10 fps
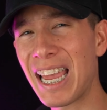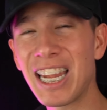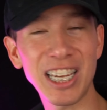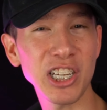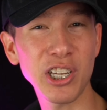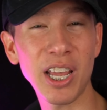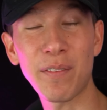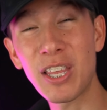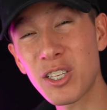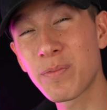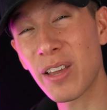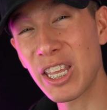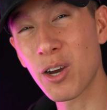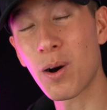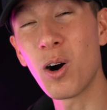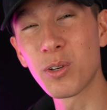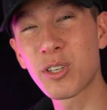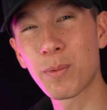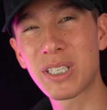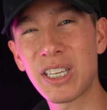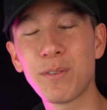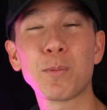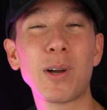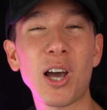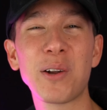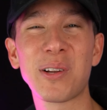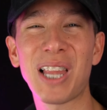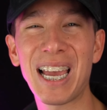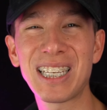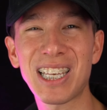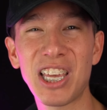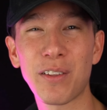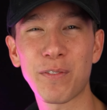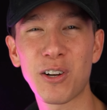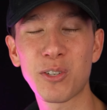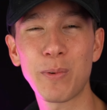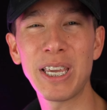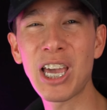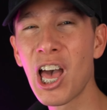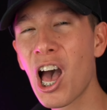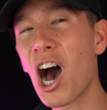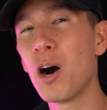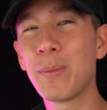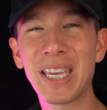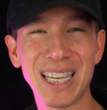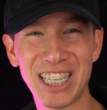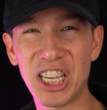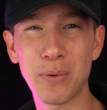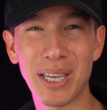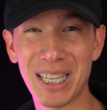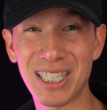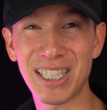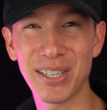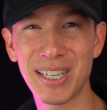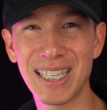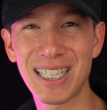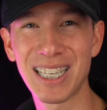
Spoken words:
in addition, if this video also receives 100 likes in the first week, I'll be continuing this series.